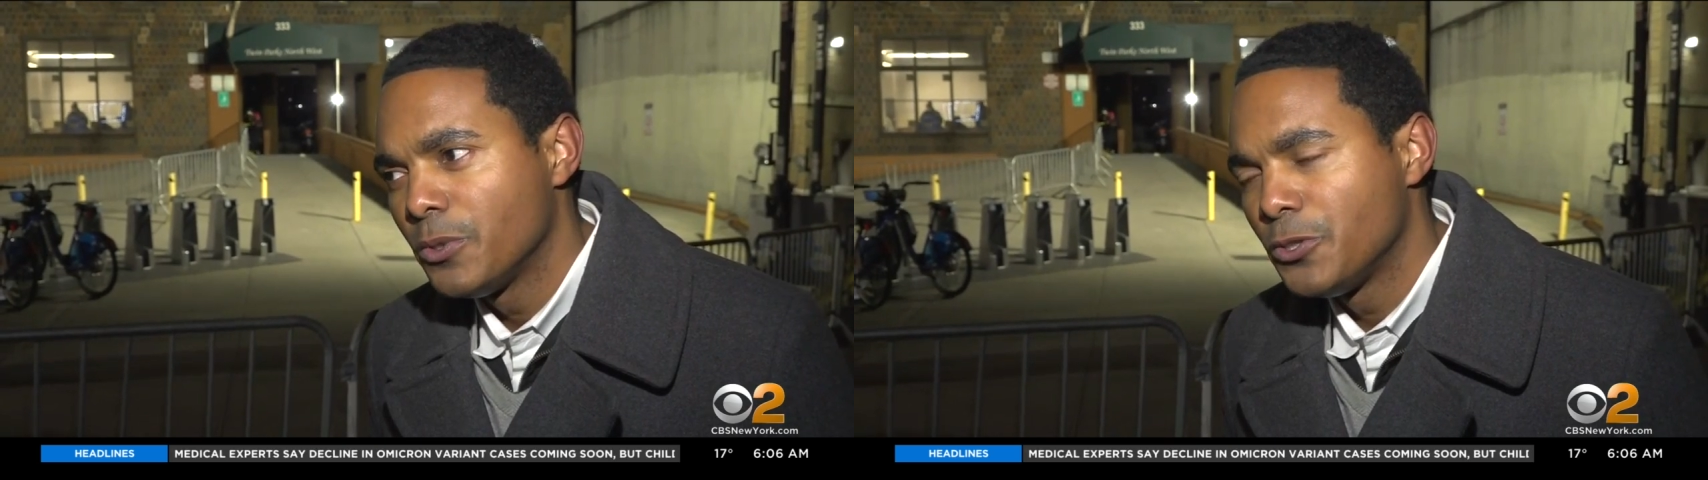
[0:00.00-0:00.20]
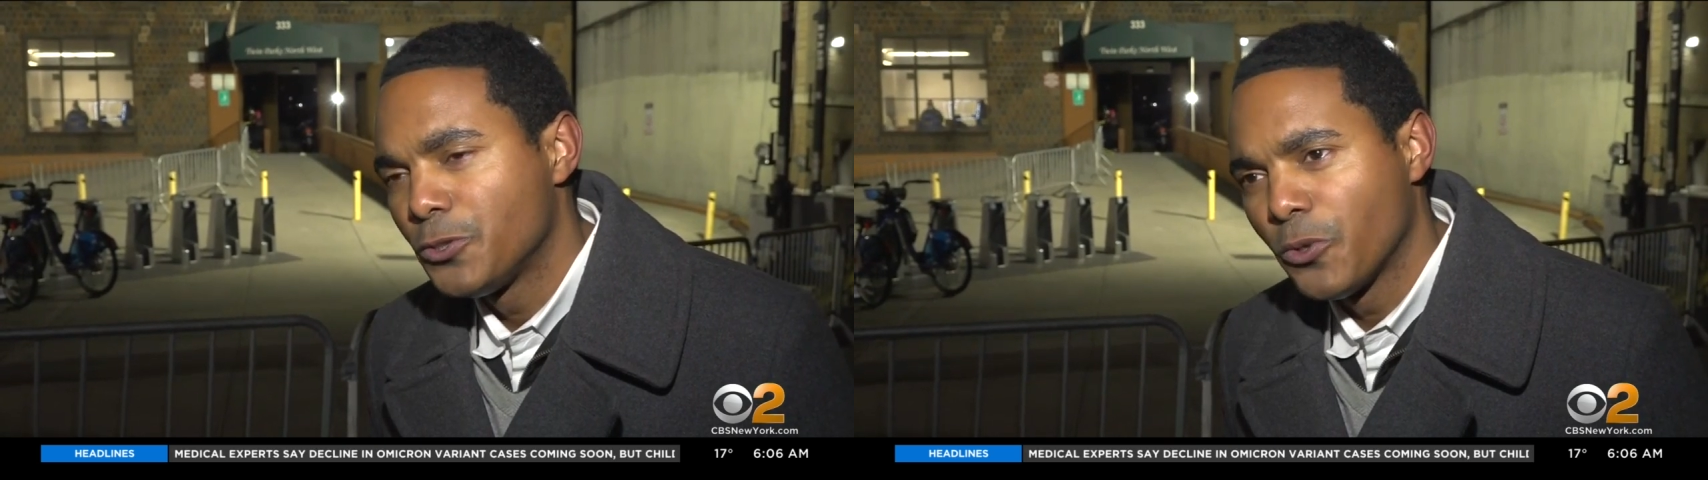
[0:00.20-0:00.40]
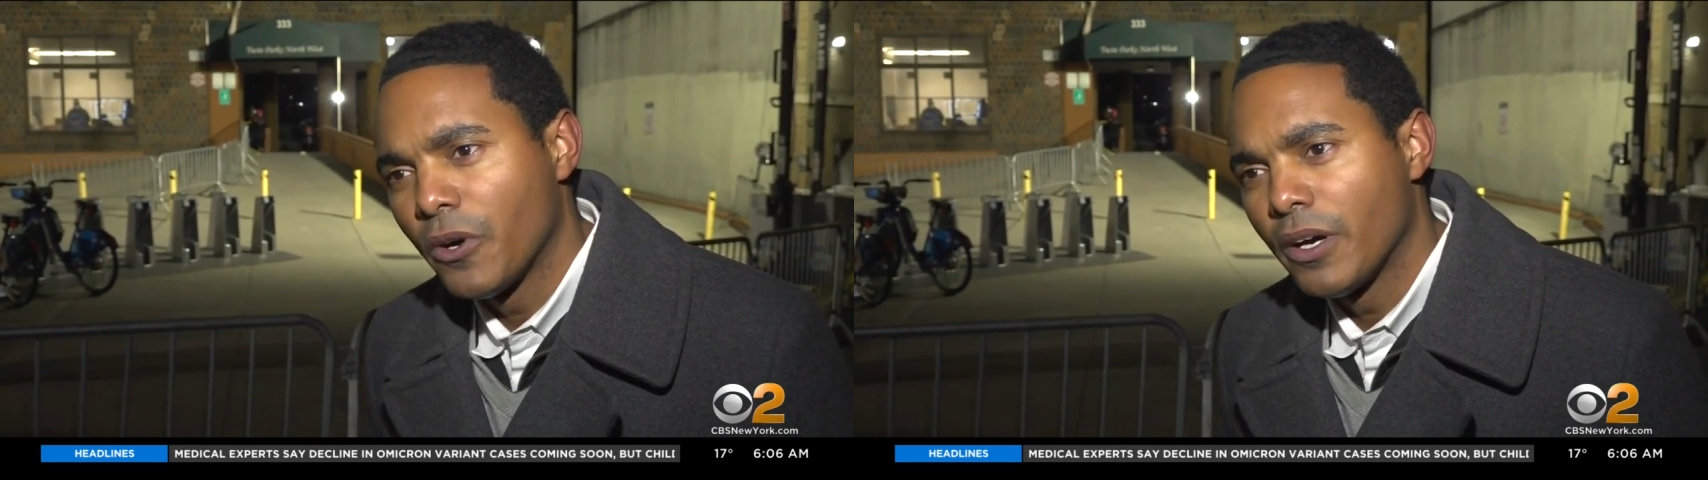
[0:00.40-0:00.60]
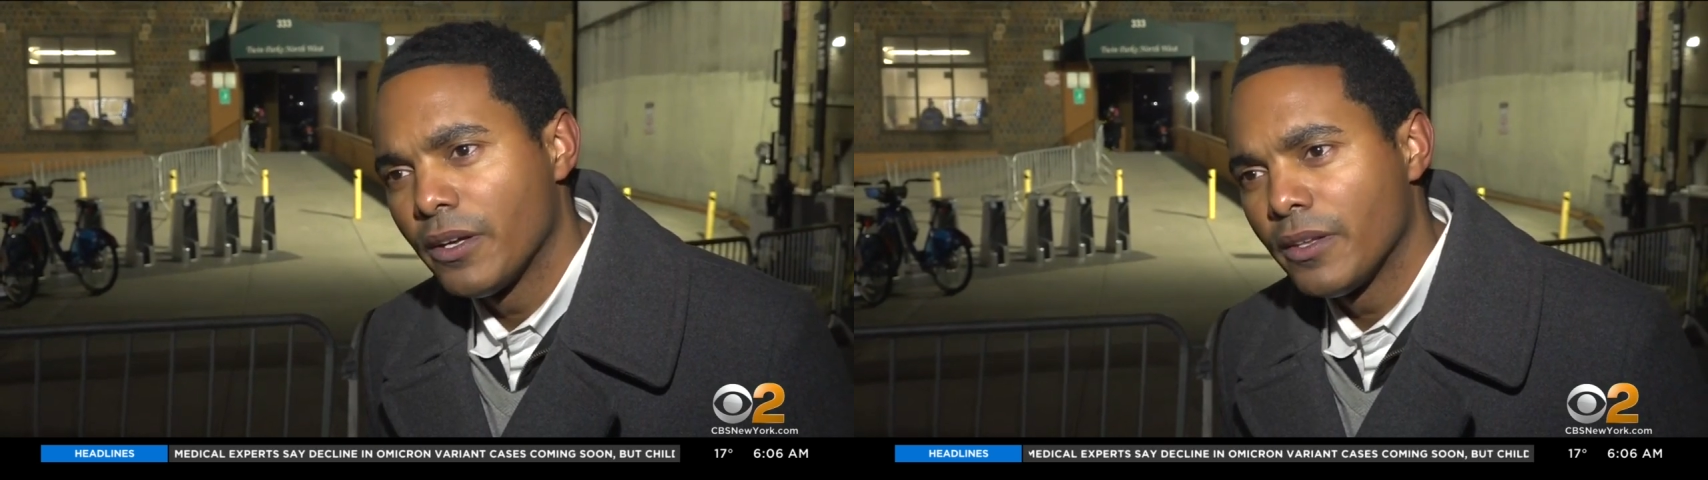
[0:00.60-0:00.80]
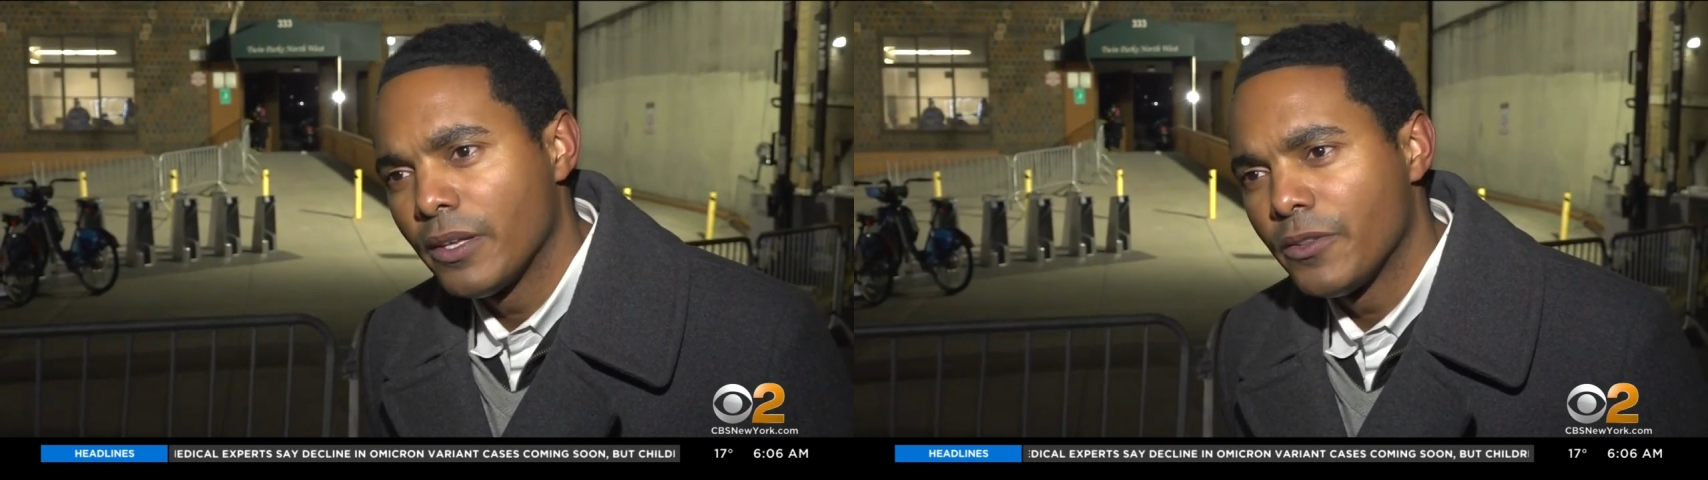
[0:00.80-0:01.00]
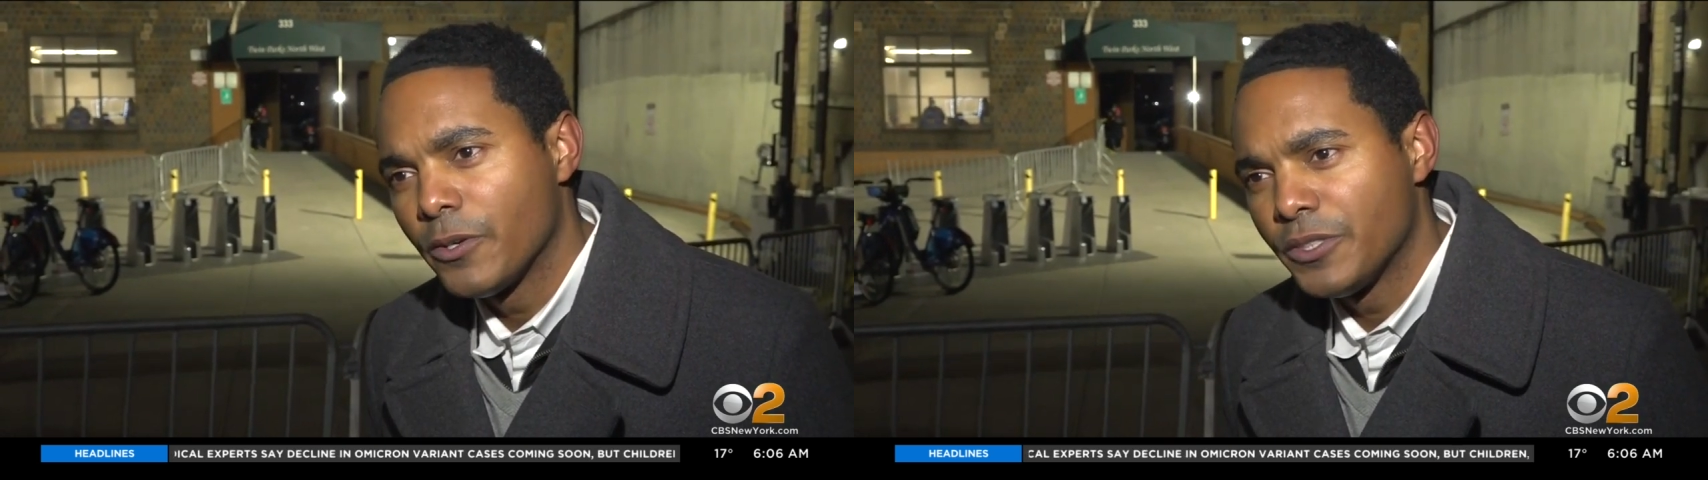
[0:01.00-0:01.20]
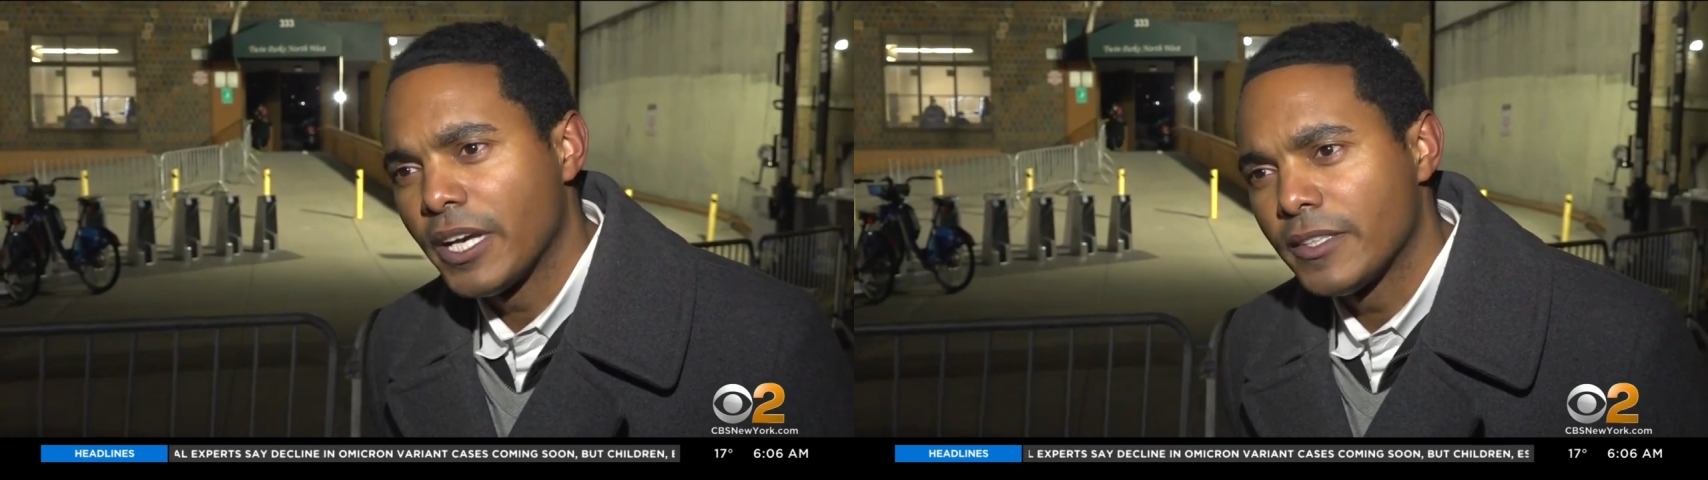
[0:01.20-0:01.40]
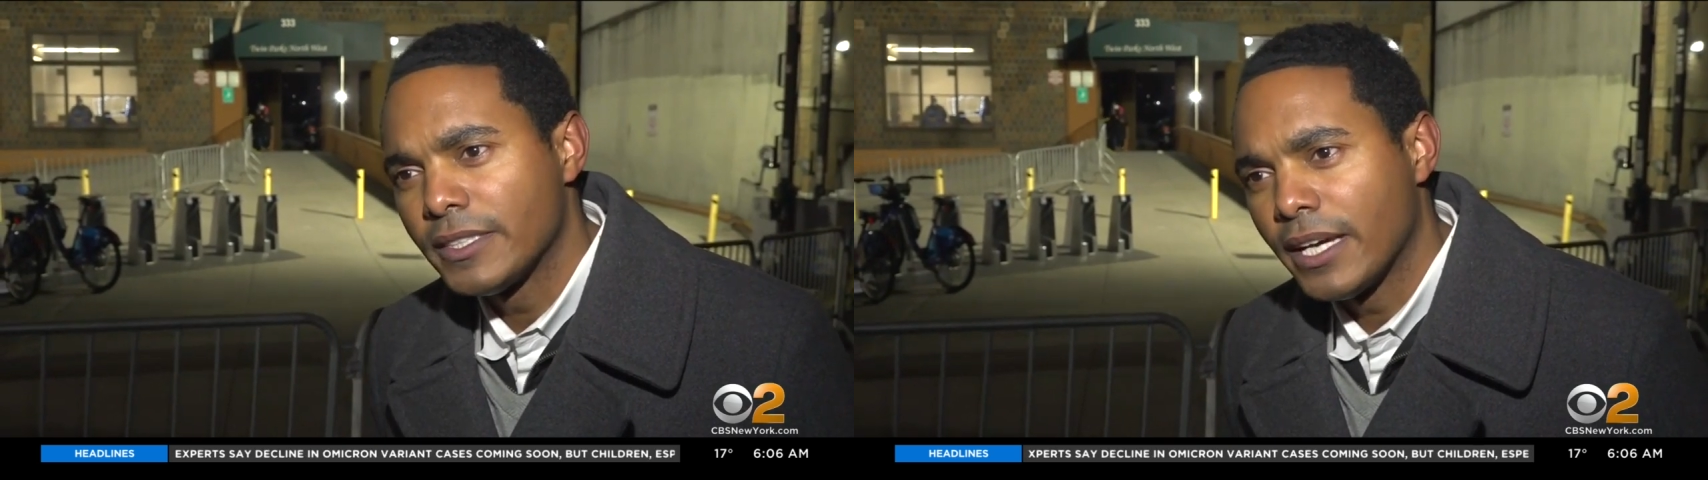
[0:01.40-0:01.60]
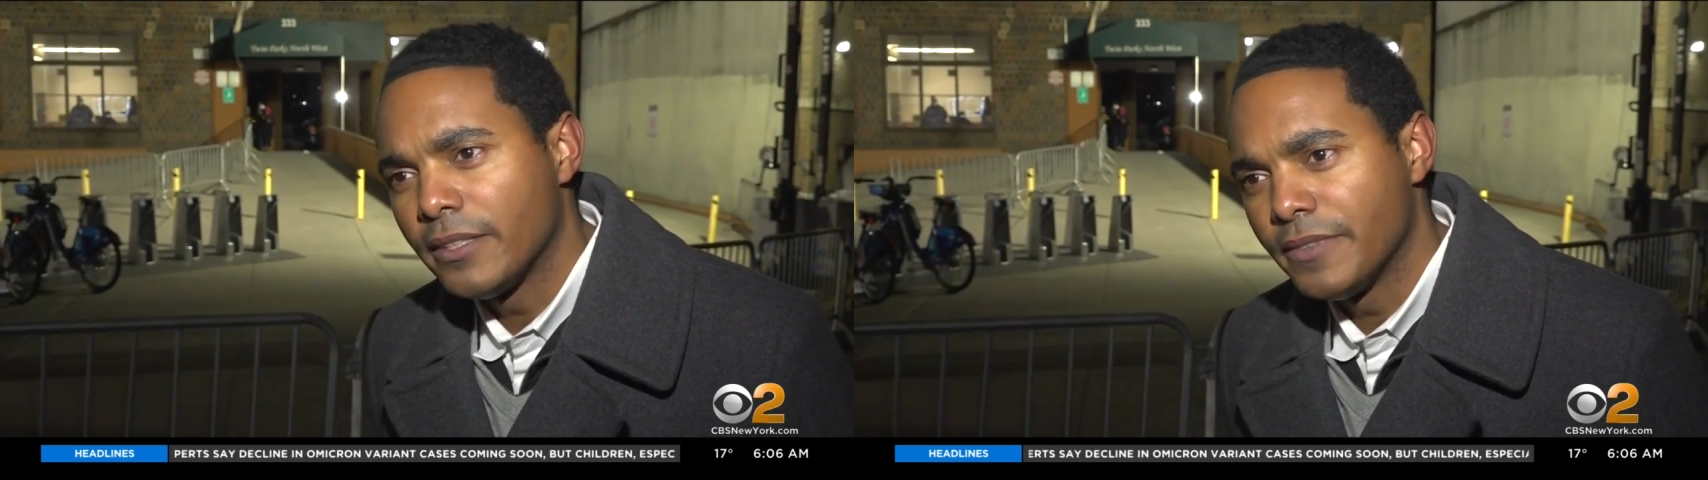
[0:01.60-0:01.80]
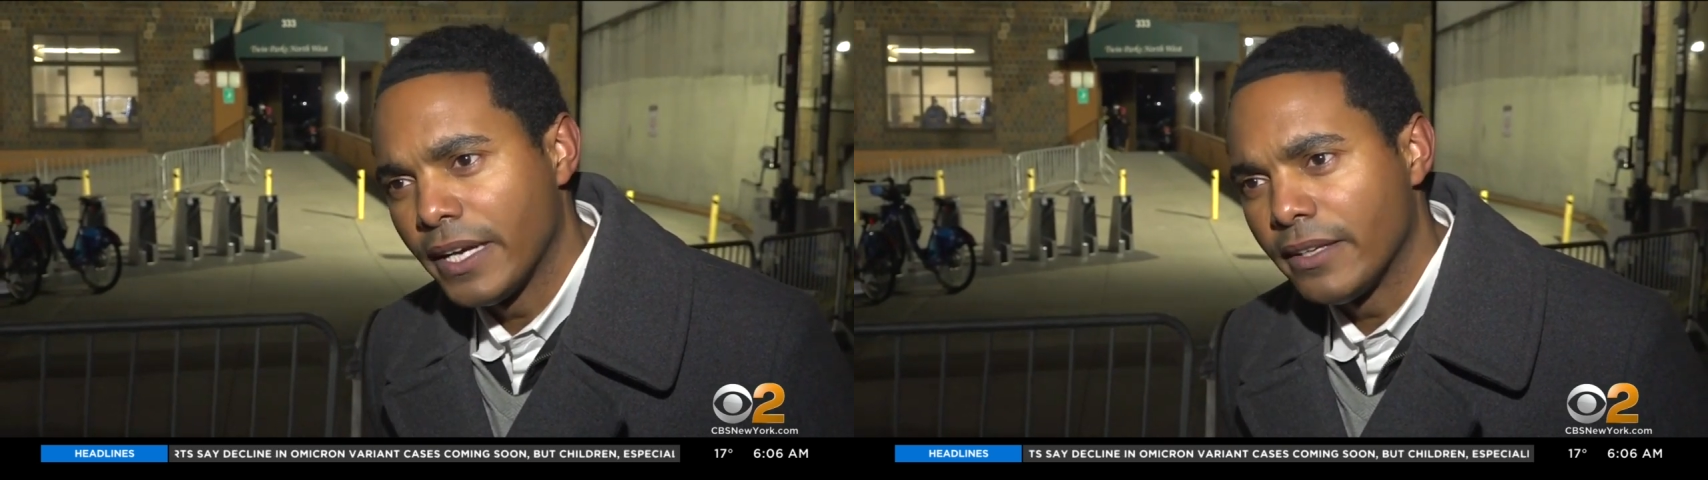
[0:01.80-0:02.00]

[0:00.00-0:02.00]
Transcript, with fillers: to ensure that their death is not in